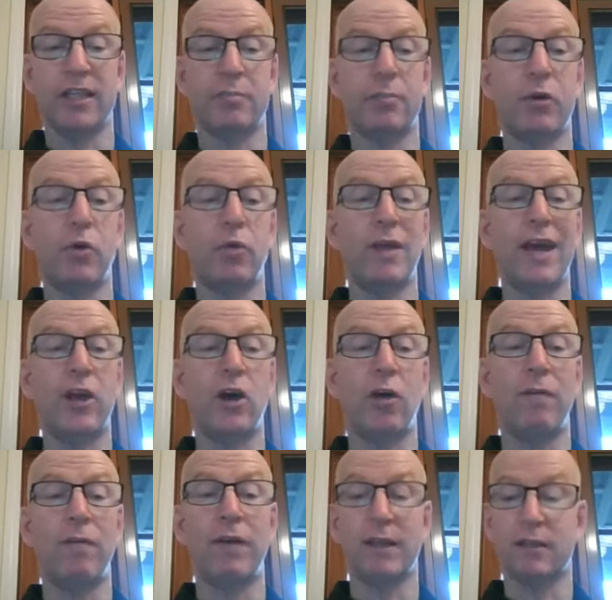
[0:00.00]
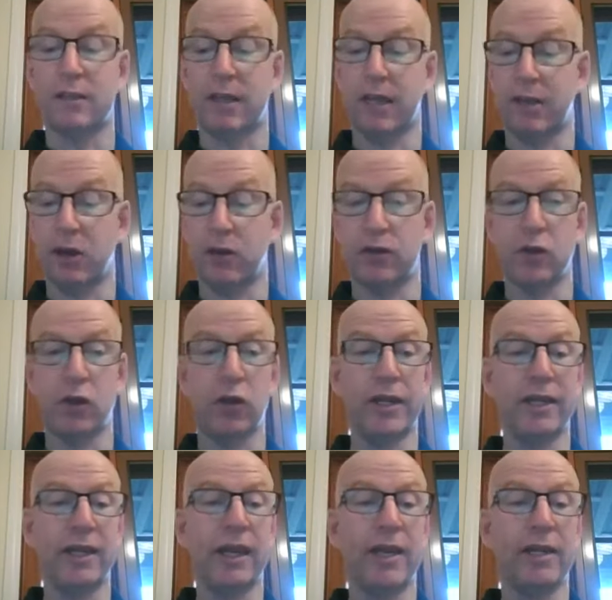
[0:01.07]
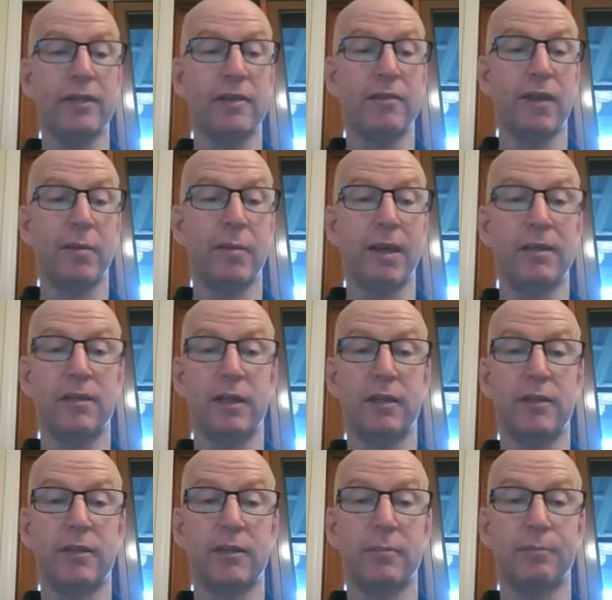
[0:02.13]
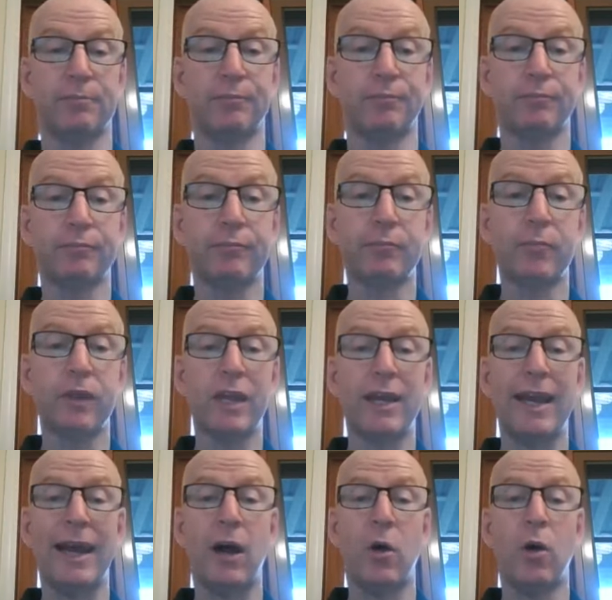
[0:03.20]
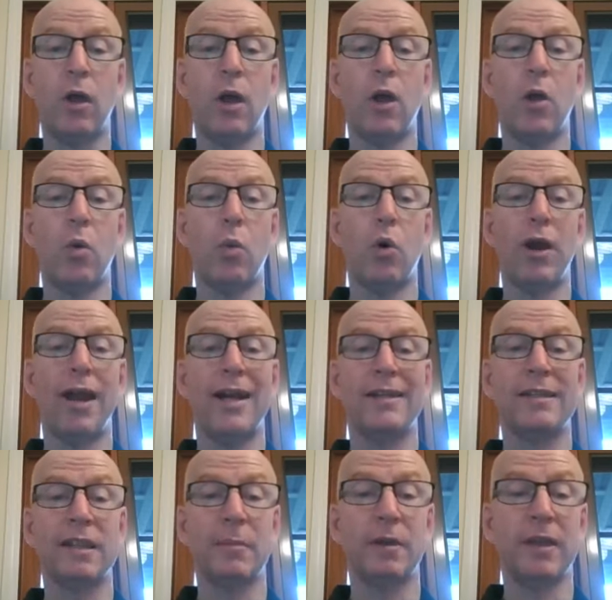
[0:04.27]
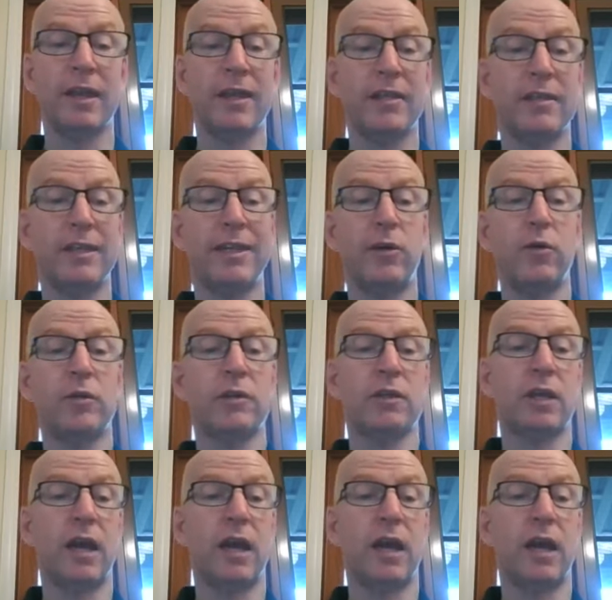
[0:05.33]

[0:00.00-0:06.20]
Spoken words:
build that confidence in those early days, if that makes sense. Now, what are some of these deals